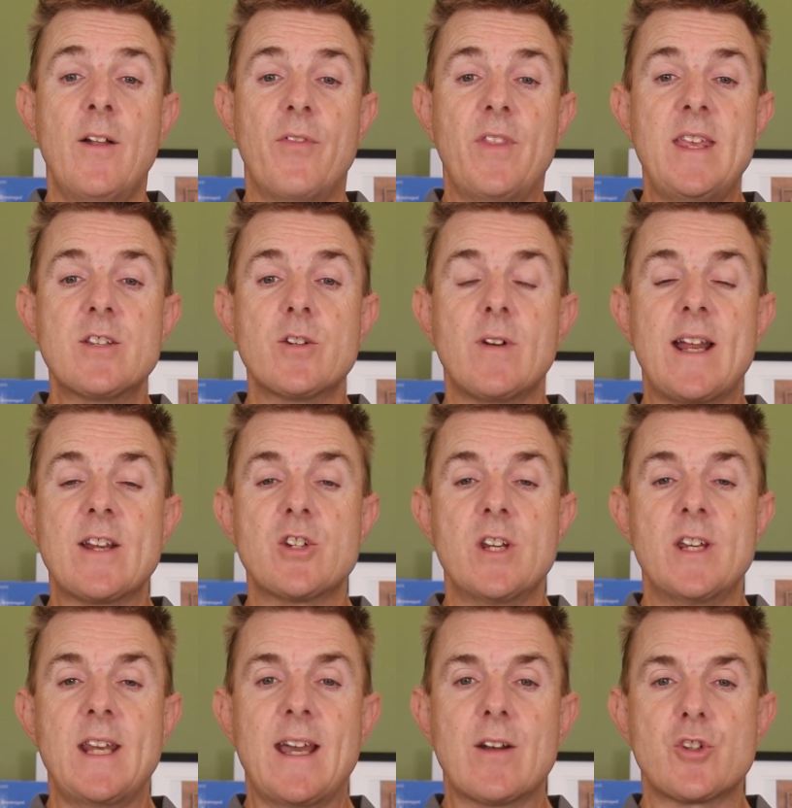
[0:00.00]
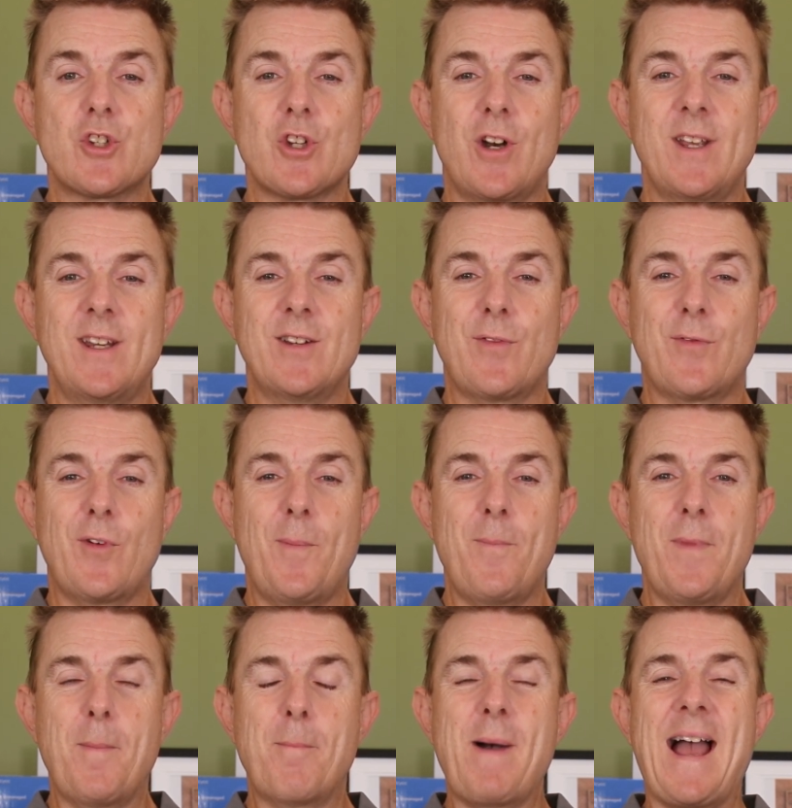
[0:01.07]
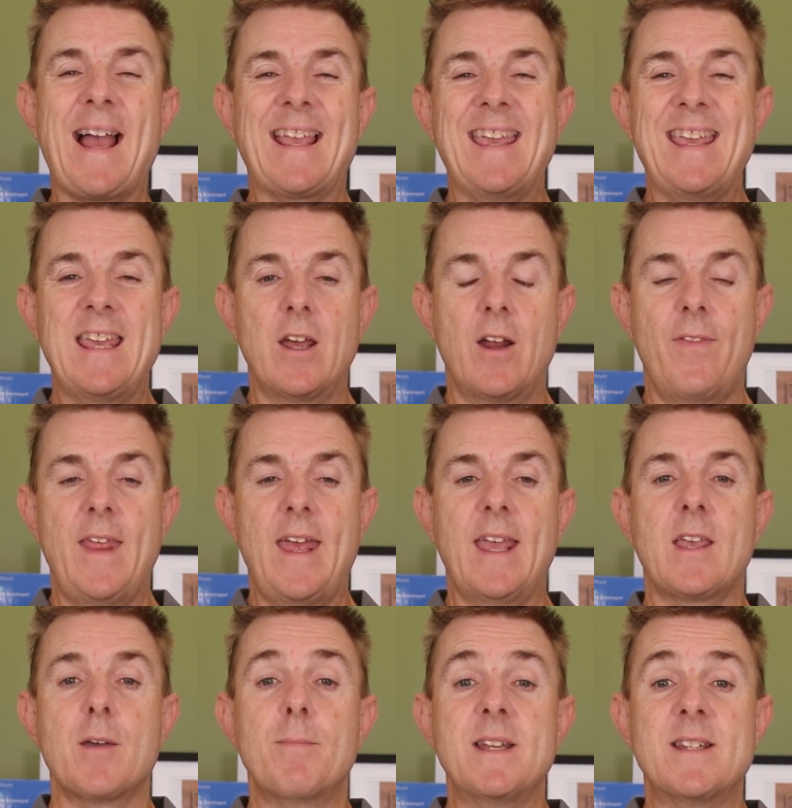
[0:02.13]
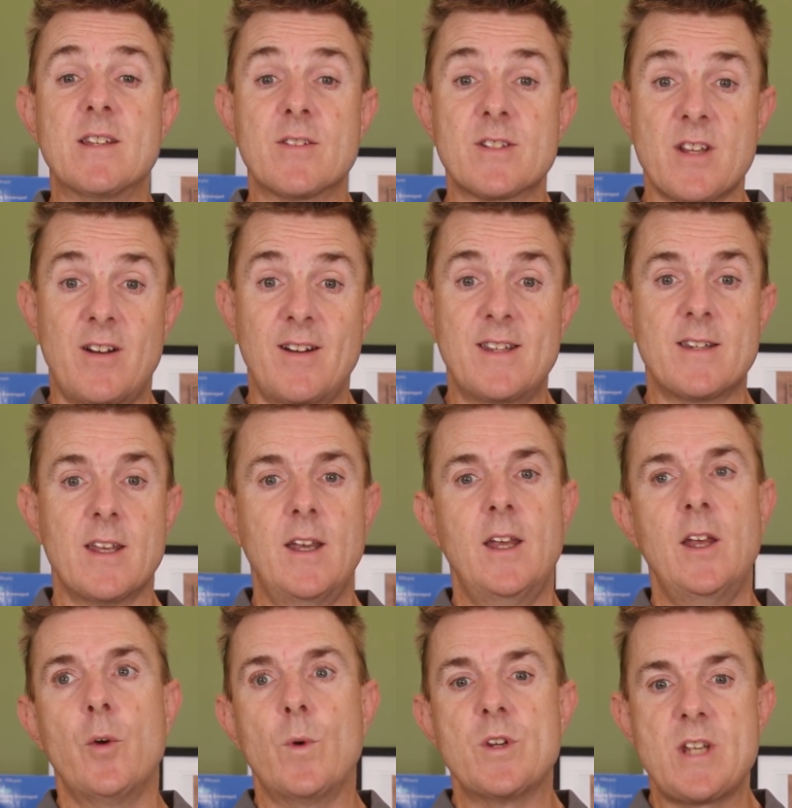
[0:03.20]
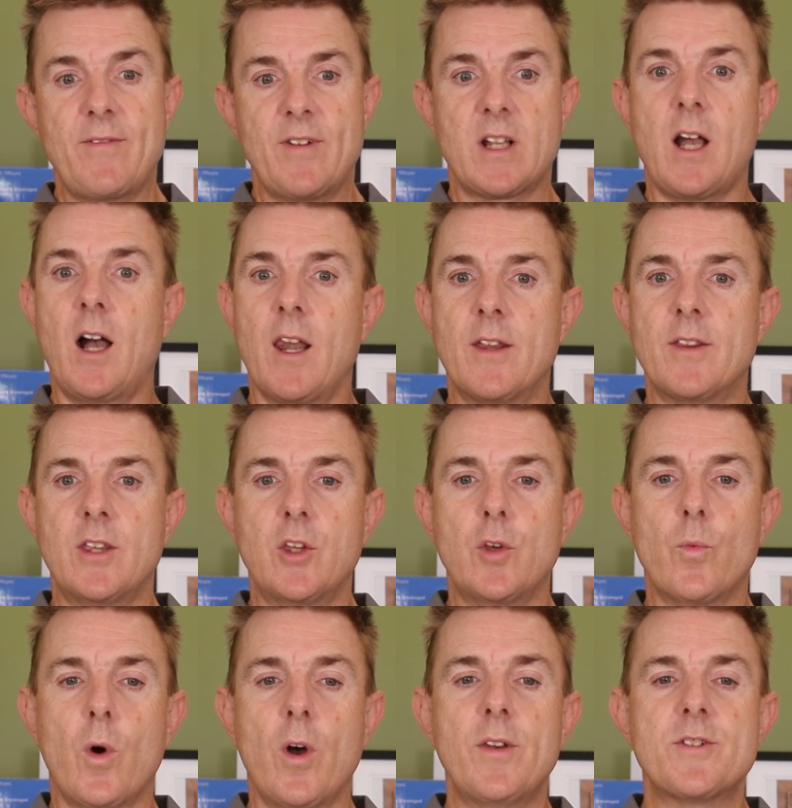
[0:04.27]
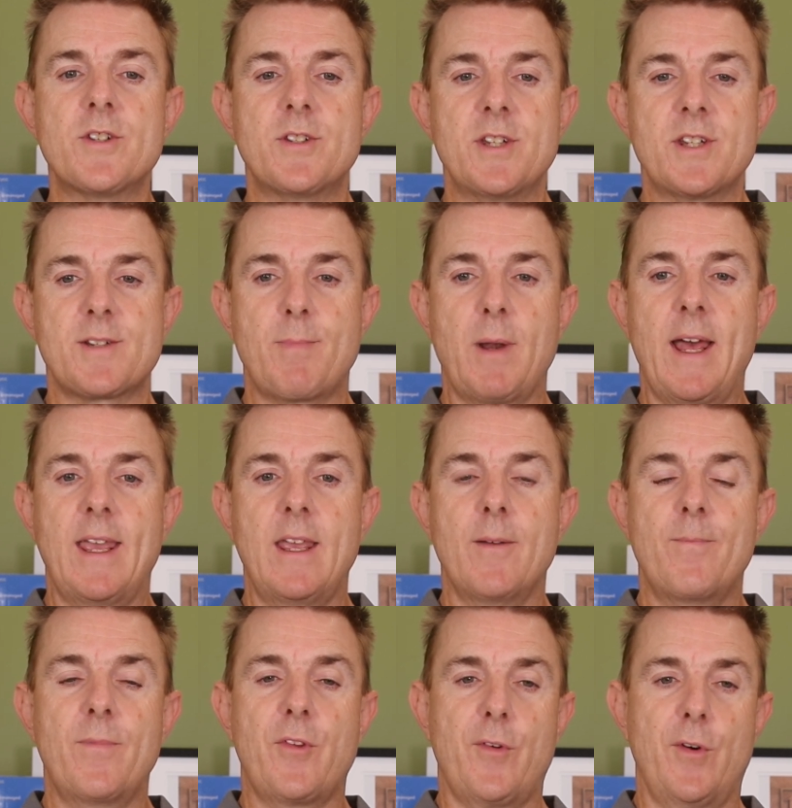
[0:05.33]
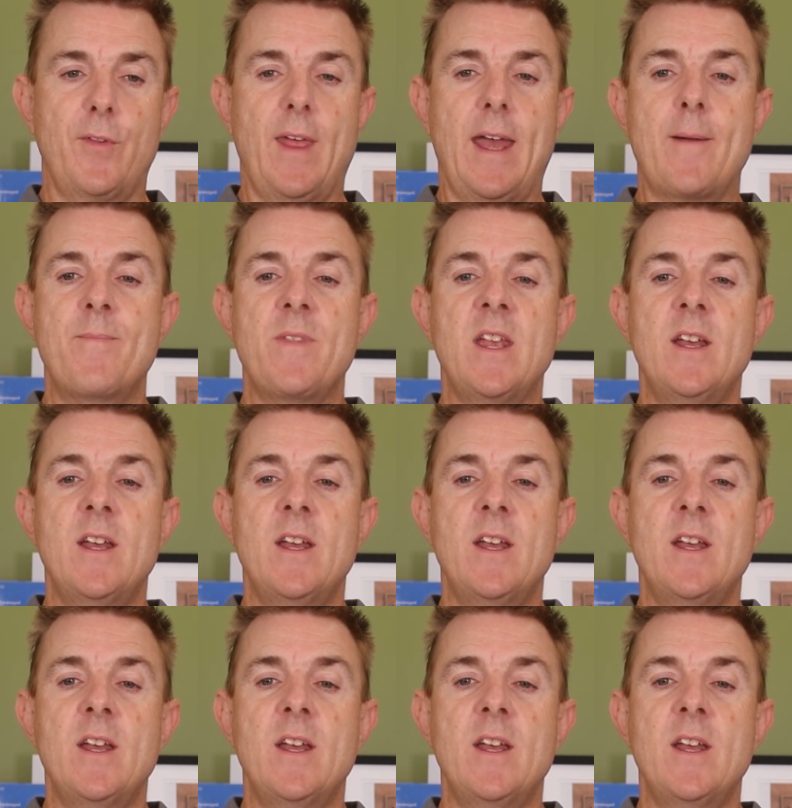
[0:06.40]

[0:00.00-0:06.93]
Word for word: These are actually now shined from the back here and they can be designed whichever color that you want to display through there.